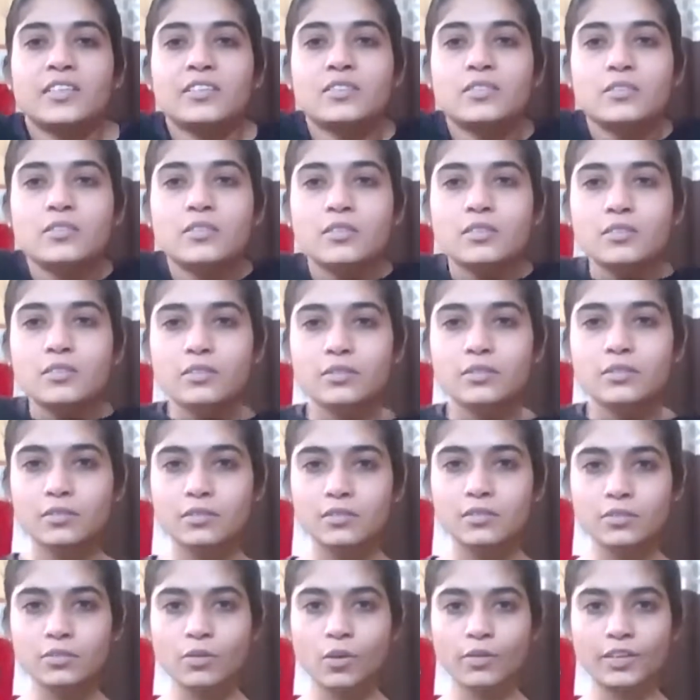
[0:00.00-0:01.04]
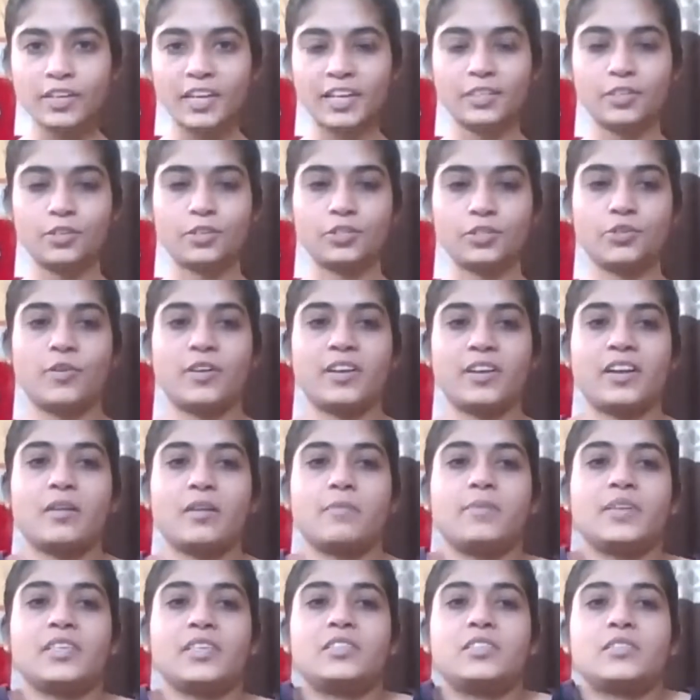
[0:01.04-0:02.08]
just rotate your shoulder
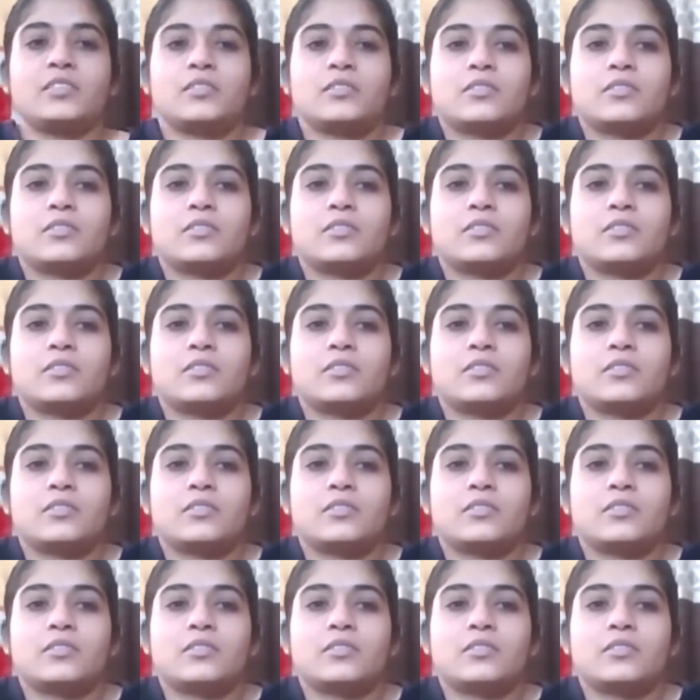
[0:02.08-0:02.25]
a bit